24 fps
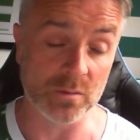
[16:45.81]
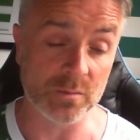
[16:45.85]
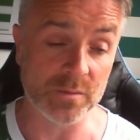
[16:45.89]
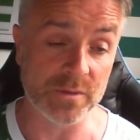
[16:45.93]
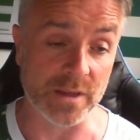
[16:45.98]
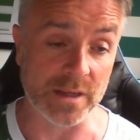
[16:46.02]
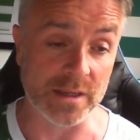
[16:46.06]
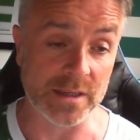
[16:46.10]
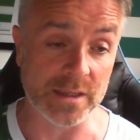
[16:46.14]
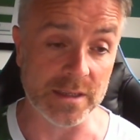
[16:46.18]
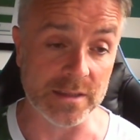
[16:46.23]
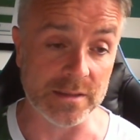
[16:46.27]
I'm
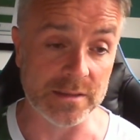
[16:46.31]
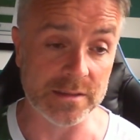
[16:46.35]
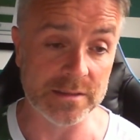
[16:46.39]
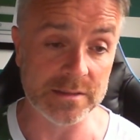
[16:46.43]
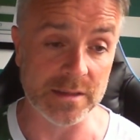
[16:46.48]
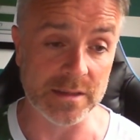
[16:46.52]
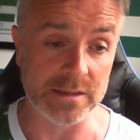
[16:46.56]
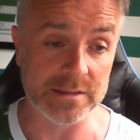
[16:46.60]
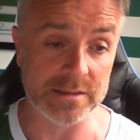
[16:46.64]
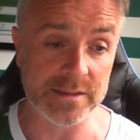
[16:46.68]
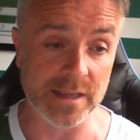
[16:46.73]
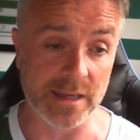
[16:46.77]
thinking
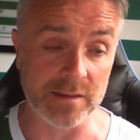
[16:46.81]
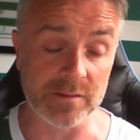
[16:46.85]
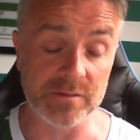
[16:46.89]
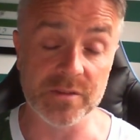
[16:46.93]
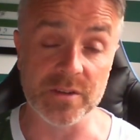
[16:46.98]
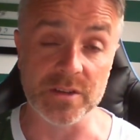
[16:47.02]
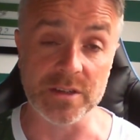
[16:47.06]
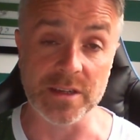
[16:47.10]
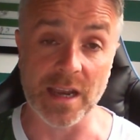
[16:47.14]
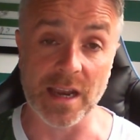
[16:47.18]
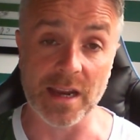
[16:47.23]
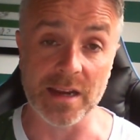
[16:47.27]
it's time
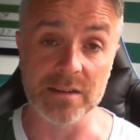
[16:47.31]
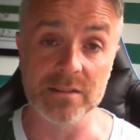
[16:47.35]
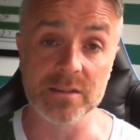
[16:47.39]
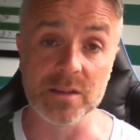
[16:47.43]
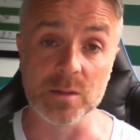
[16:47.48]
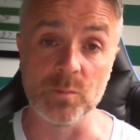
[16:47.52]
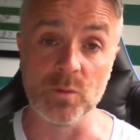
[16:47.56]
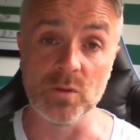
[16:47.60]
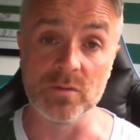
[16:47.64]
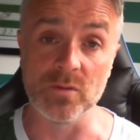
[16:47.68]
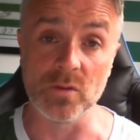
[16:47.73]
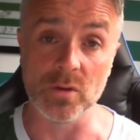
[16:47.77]
for Yang to
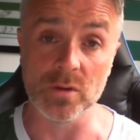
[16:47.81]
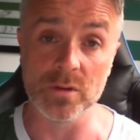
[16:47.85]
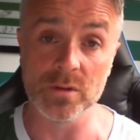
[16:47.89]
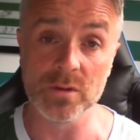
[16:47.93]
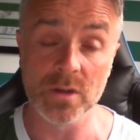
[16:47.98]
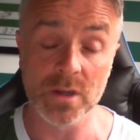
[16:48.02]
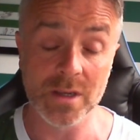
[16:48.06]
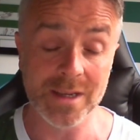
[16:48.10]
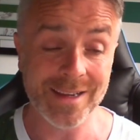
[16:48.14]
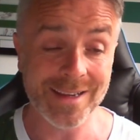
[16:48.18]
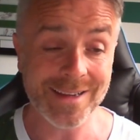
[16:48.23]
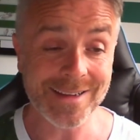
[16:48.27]
move on,
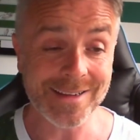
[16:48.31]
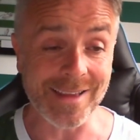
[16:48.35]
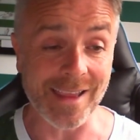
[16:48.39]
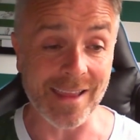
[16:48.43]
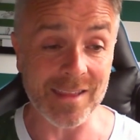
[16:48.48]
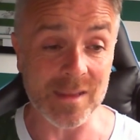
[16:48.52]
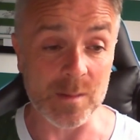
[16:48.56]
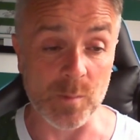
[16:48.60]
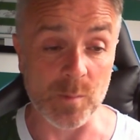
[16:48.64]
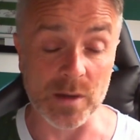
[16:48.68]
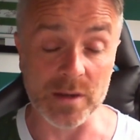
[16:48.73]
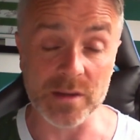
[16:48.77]
get
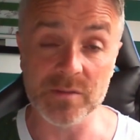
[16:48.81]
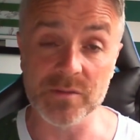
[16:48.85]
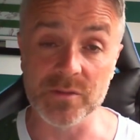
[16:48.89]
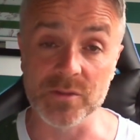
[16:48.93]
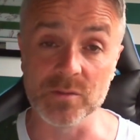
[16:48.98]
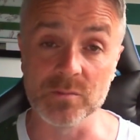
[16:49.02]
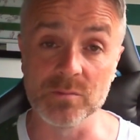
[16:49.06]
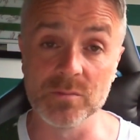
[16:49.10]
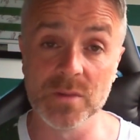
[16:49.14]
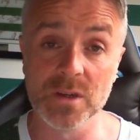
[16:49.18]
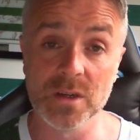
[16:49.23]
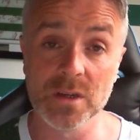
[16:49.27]
the money for
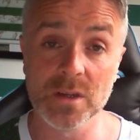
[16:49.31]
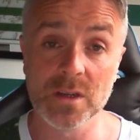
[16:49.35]
him,